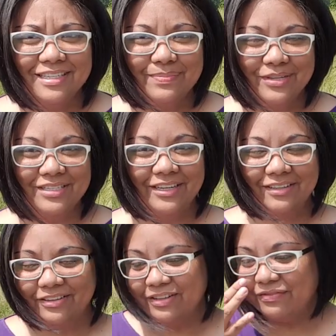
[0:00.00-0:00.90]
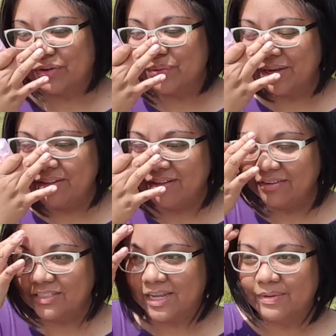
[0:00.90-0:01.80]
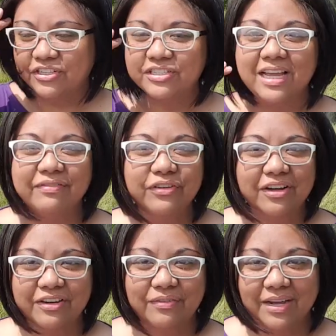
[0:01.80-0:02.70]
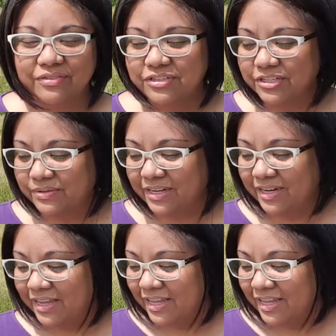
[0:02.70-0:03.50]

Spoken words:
in particularly for quite a long time. I just haven't gotten around to it.